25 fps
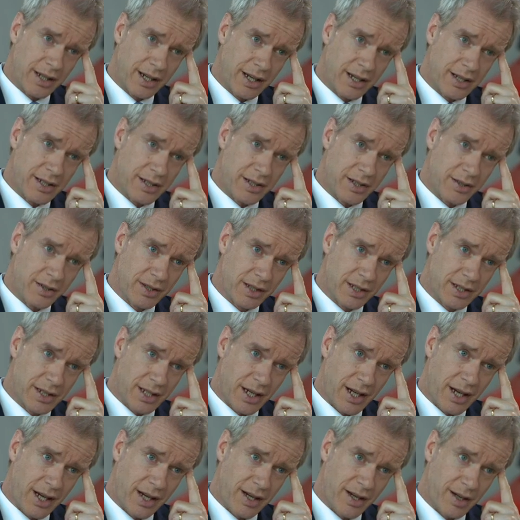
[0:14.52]
into the
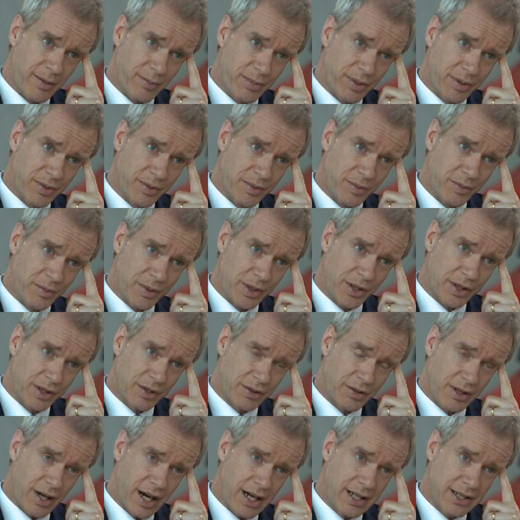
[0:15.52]
tie-up with
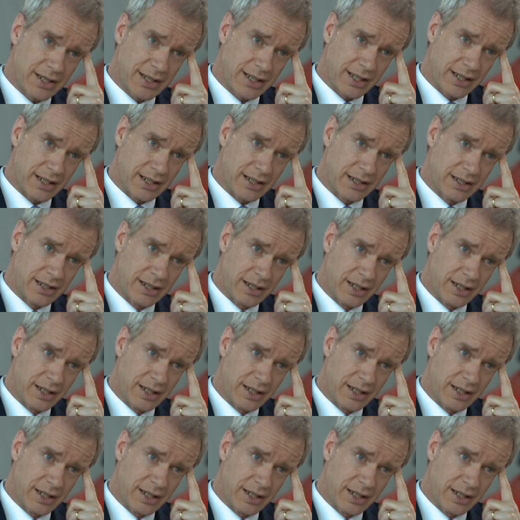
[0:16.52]
Chrysler,